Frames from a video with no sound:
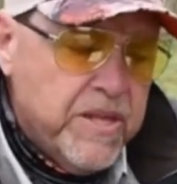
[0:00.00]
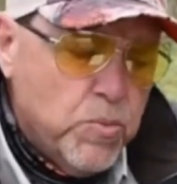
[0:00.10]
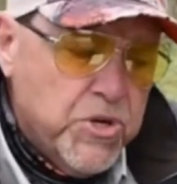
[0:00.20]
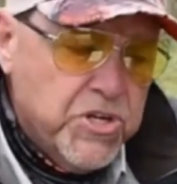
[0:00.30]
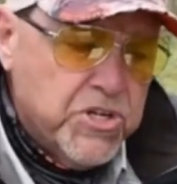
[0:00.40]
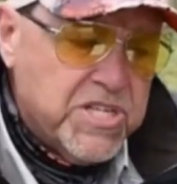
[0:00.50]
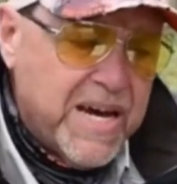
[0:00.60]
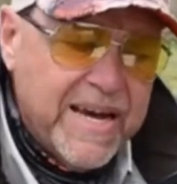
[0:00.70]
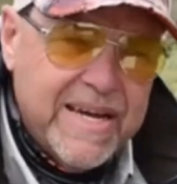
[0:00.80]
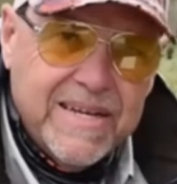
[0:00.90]
that when you're
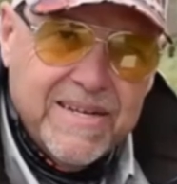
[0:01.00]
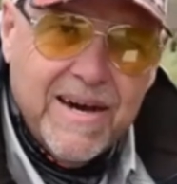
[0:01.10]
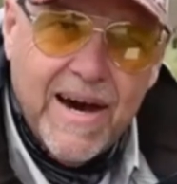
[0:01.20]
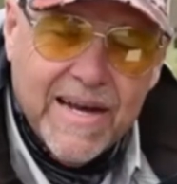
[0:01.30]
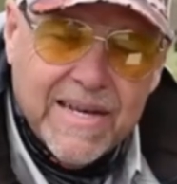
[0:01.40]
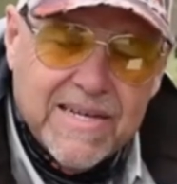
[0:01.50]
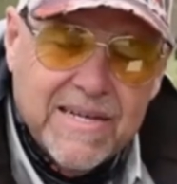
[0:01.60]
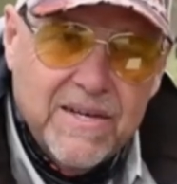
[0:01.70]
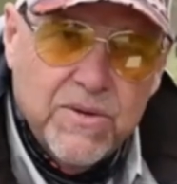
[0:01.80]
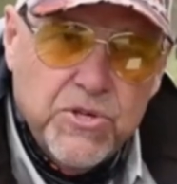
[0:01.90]
tying a knot
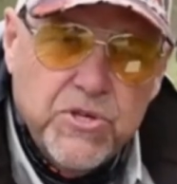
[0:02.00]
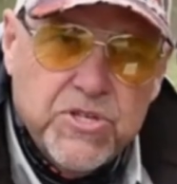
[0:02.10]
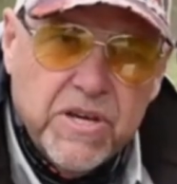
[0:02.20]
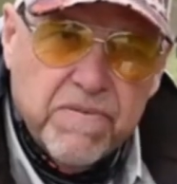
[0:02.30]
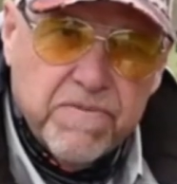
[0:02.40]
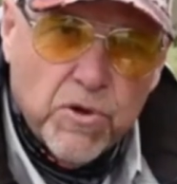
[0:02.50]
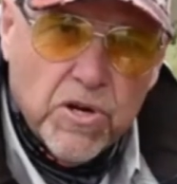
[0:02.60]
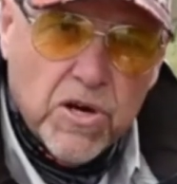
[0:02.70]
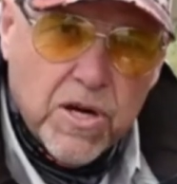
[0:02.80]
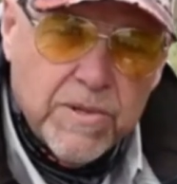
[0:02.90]
using a
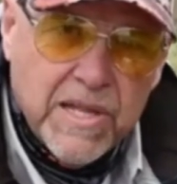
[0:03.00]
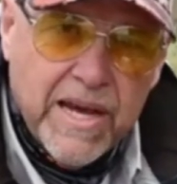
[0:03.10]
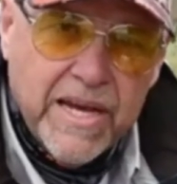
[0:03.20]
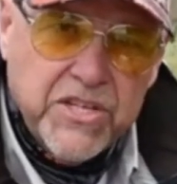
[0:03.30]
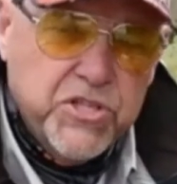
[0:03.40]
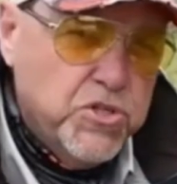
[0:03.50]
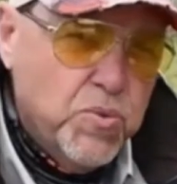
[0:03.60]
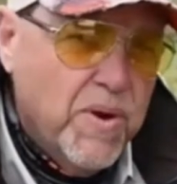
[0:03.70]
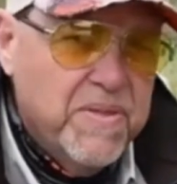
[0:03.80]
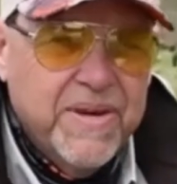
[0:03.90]
fluorocarbon line, you
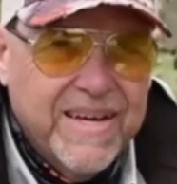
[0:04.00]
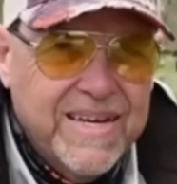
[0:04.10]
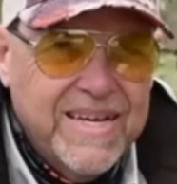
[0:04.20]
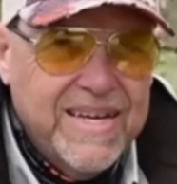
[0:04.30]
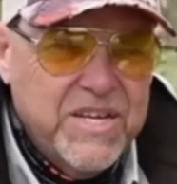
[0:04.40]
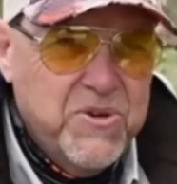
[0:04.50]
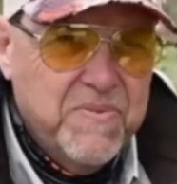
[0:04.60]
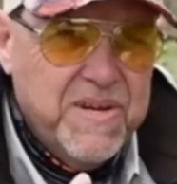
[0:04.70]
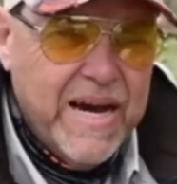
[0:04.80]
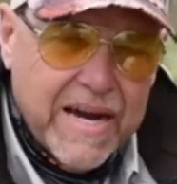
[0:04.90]
do one thing.
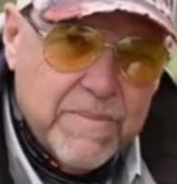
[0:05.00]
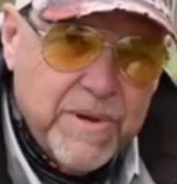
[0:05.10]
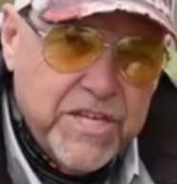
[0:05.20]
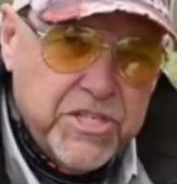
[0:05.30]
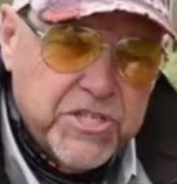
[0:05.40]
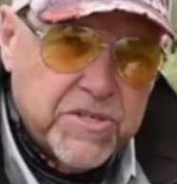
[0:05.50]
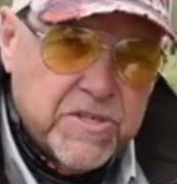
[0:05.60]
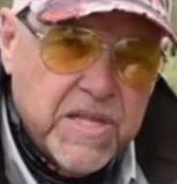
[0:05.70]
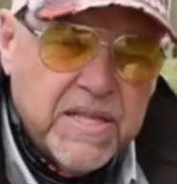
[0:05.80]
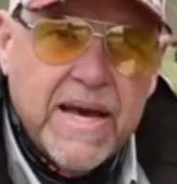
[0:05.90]
You've got to make
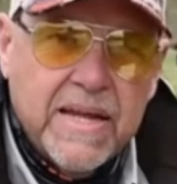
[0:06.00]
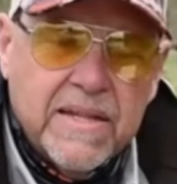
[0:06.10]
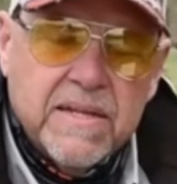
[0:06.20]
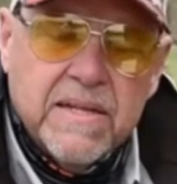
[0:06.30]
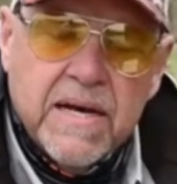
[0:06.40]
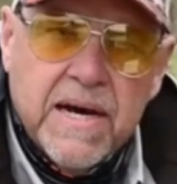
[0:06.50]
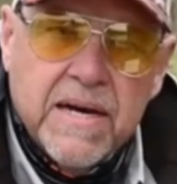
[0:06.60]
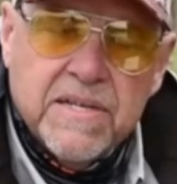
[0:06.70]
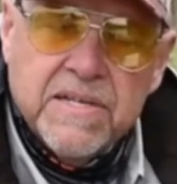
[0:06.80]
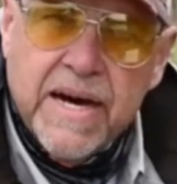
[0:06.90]
sure that that
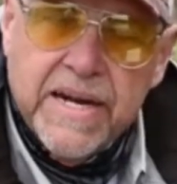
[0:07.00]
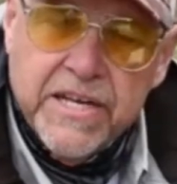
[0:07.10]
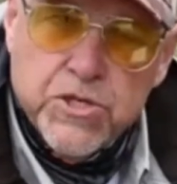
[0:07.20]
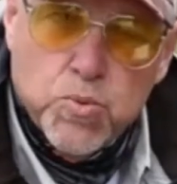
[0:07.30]
knot